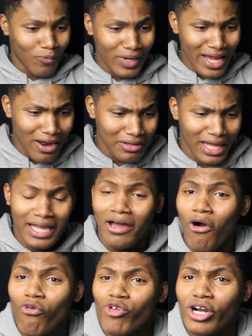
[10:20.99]
We are
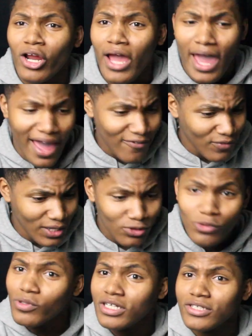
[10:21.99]
like over halfway
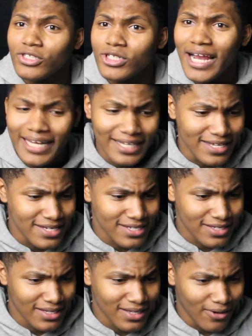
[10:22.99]
through the
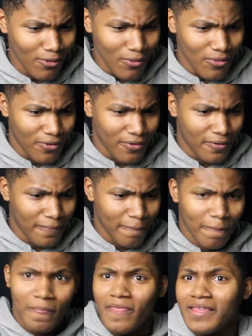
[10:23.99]
checklist. Ooh,
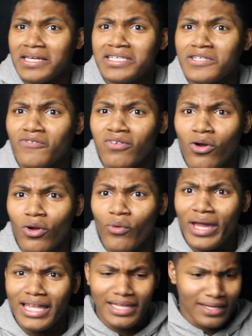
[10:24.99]
this is flowing
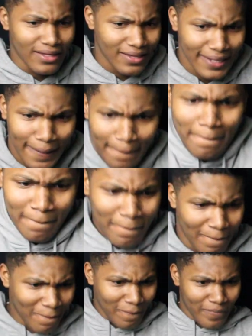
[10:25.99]
quickly.
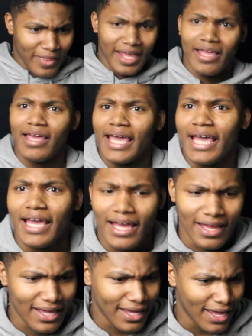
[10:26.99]

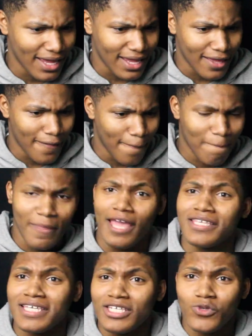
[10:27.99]
Everybody know I be.
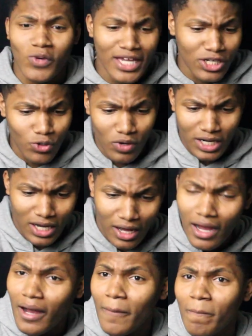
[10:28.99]
And since we ain't doing the
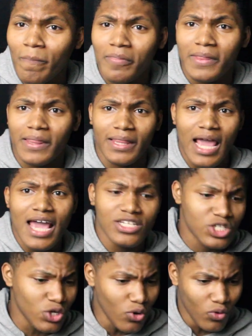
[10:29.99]

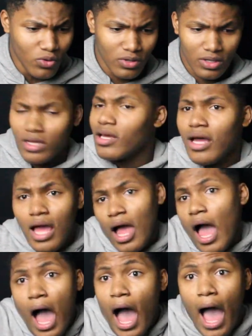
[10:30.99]
last two,
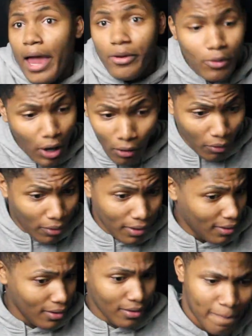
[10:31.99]
I don't know.
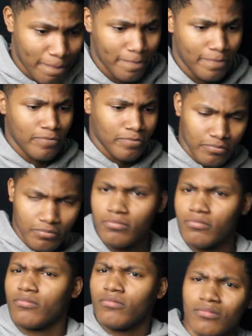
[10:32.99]
Everybody
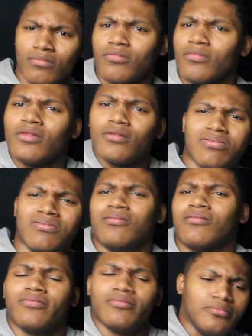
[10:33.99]
know I be. In the club